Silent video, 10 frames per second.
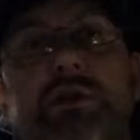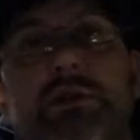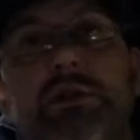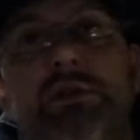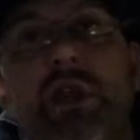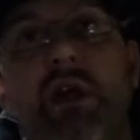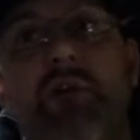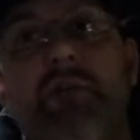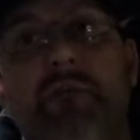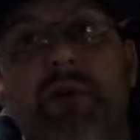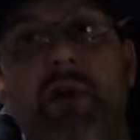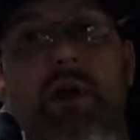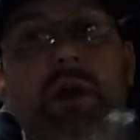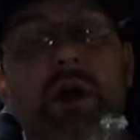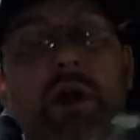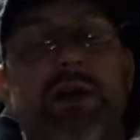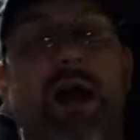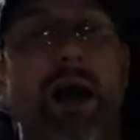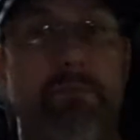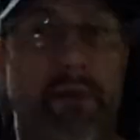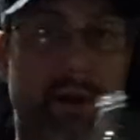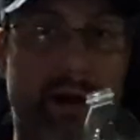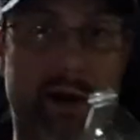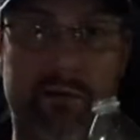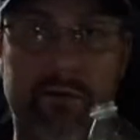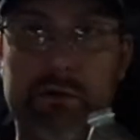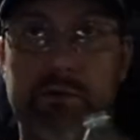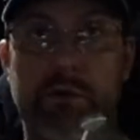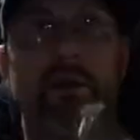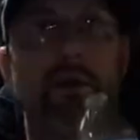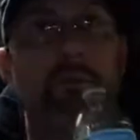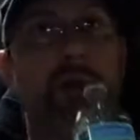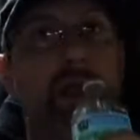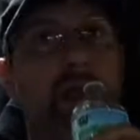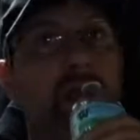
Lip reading: and stuff on top of their regular pay.